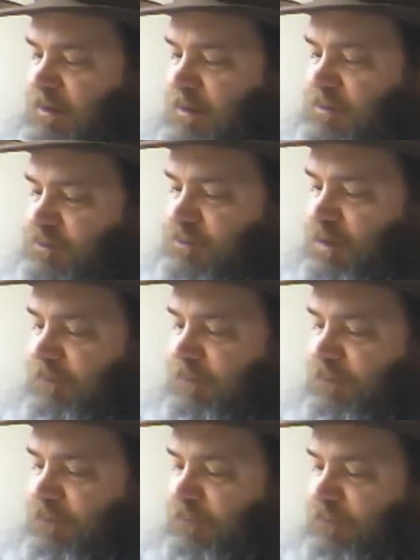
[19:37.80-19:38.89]

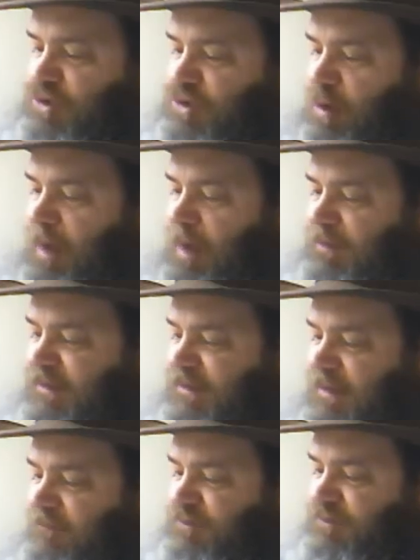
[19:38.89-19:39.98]
24, "Joab the son of
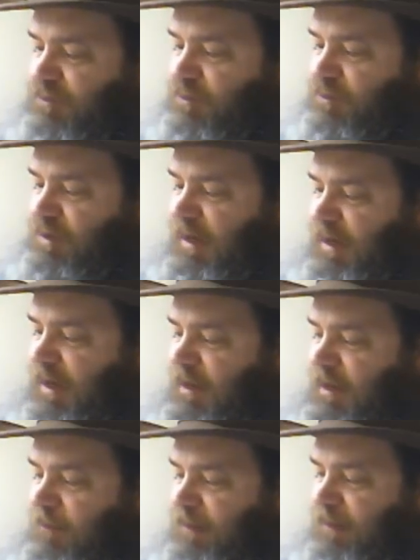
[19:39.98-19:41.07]
Zeruiah
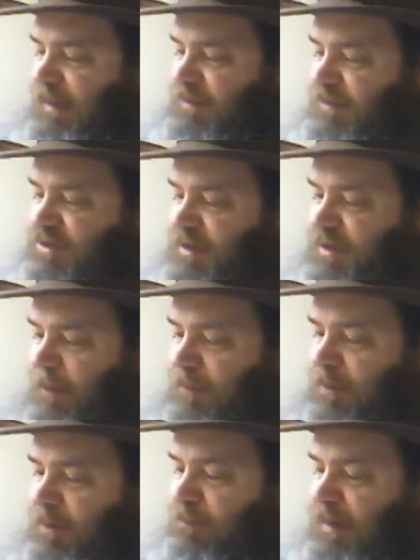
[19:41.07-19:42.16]
began to number,
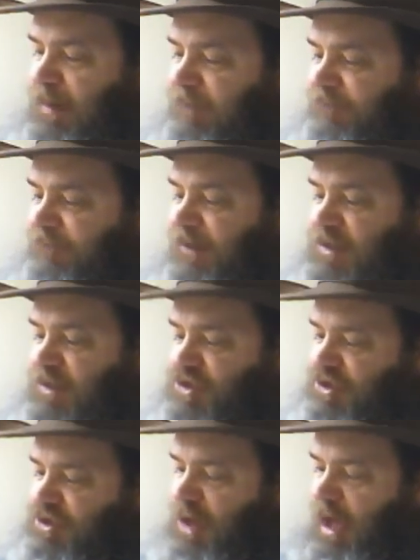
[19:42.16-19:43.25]
but he finished
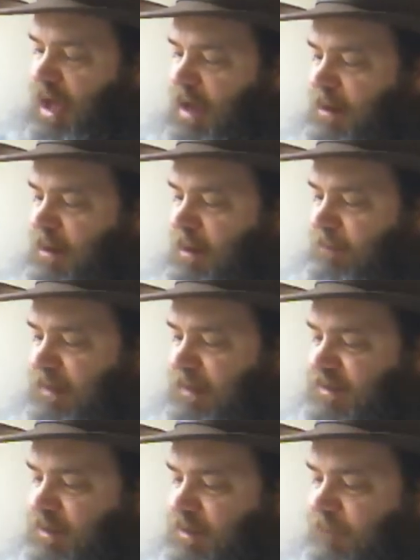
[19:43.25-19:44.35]
not, because there
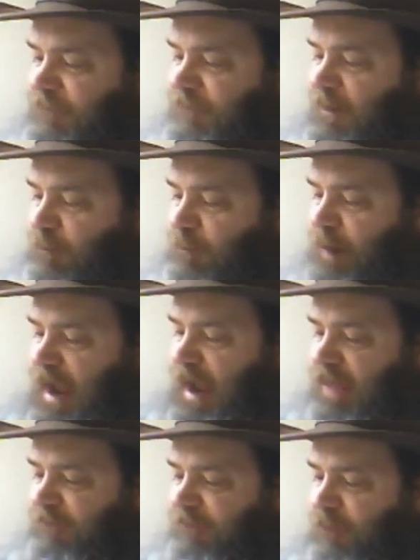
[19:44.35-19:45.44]
fell wrath
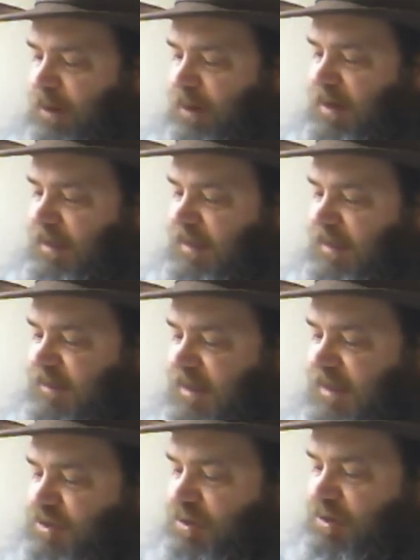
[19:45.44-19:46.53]
for it against
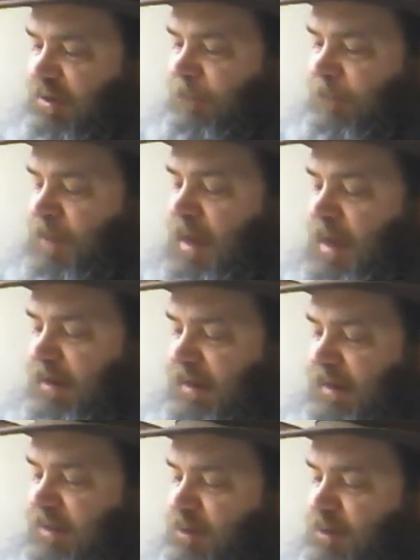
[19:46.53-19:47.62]
Israel. neither
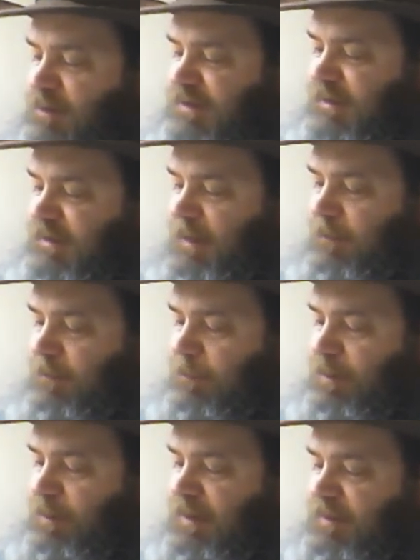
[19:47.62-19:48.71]
was the number put
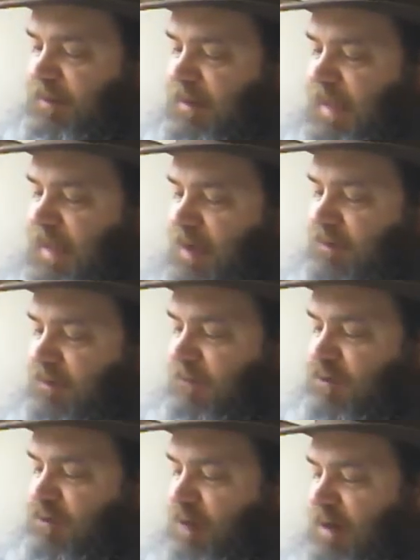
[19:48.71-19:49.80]
in the account of the
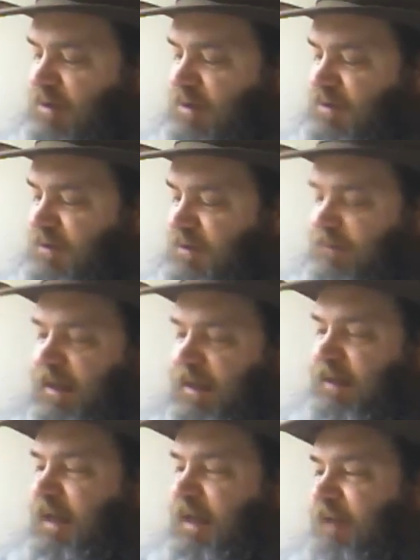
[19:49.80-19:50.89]
Chronicles of King
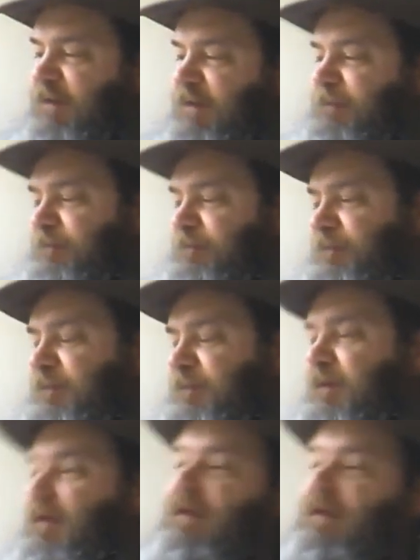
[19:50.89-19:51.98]
David.
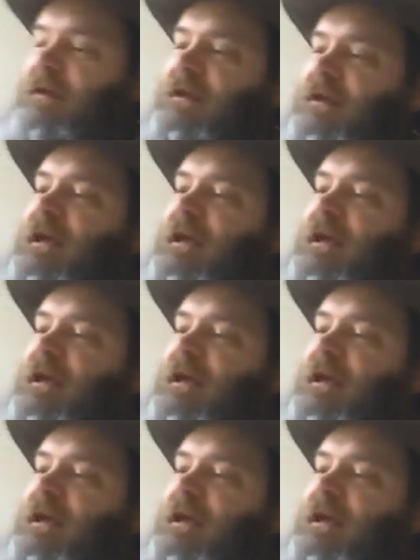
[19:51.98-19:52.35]
And